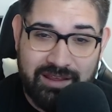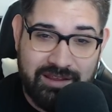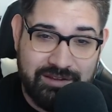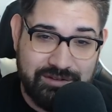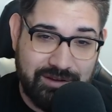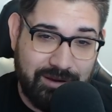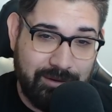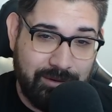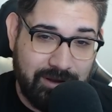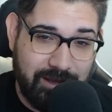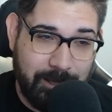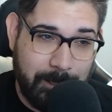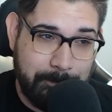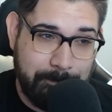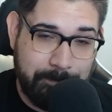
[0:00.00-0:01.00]
So,
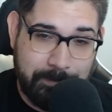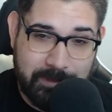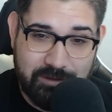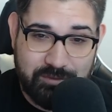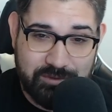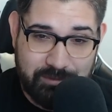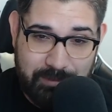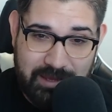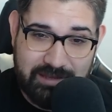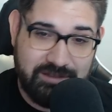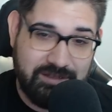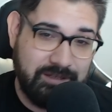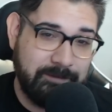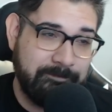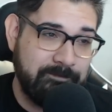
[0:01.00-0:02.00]
um, this was
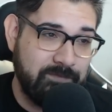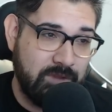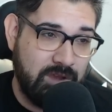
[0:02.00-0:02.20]
amazing.